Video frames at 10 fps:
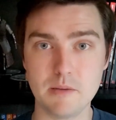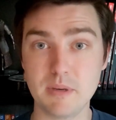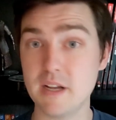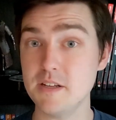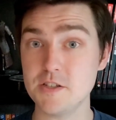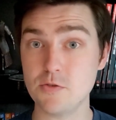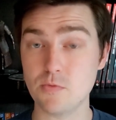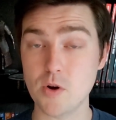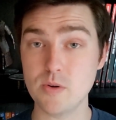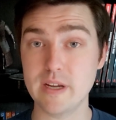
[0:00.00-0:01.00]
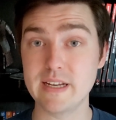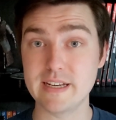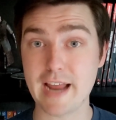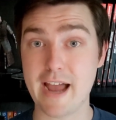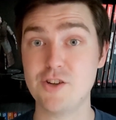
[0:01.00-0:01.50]
Because your rogue
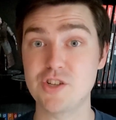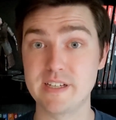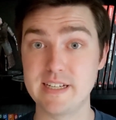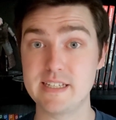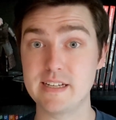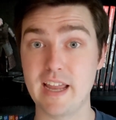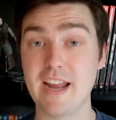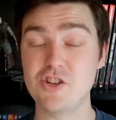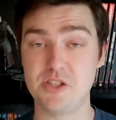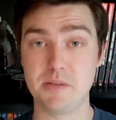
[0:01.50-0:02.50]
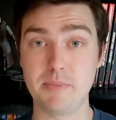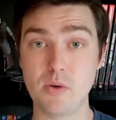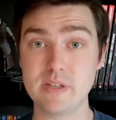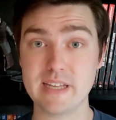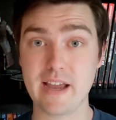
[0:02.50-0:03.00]
can dash and disengage as a
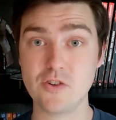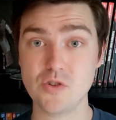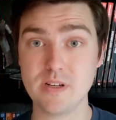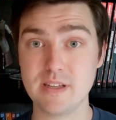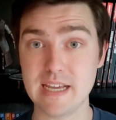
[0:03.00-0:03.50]
bonus action,